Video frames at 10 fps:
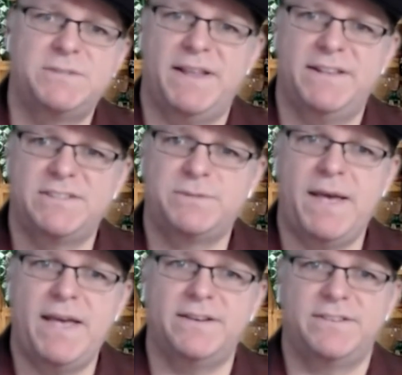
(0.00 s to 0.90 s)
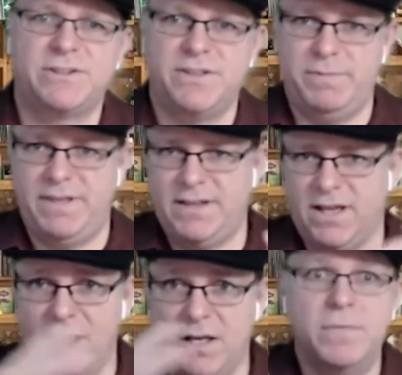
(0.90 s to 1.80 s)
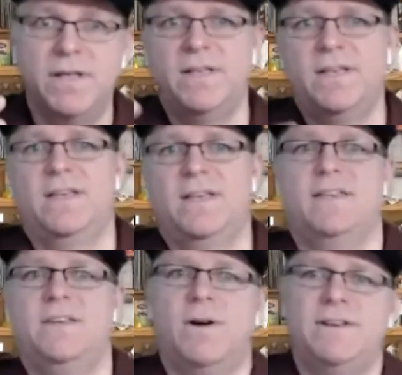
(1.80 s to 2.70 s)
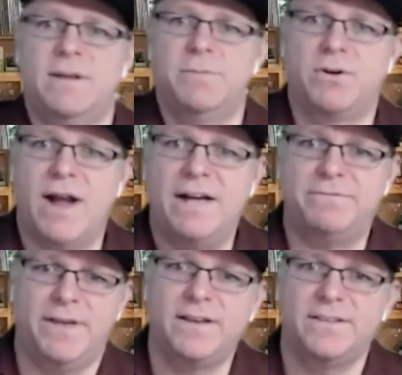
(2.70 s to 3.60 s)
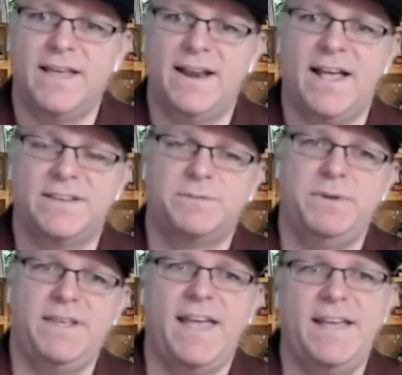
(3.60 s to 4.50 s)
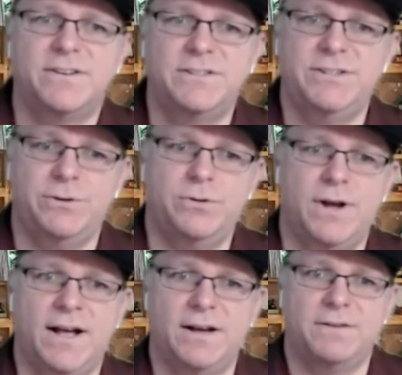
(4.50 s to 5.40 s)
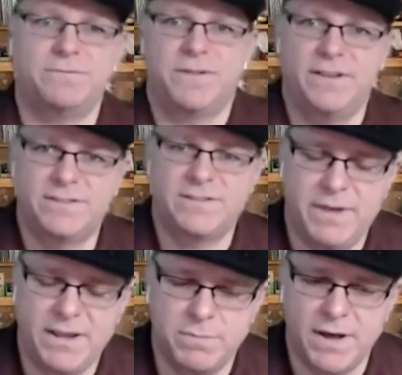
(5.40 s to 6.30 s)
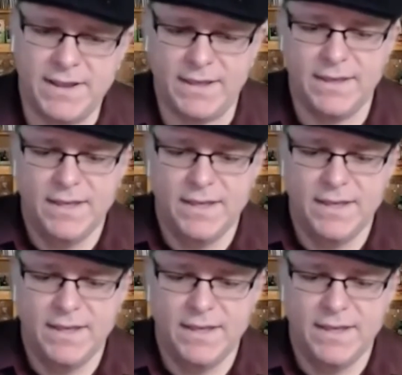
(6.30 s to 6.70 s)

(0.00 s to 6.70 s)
And so they become, a demographic that has to be catered to for things to make money,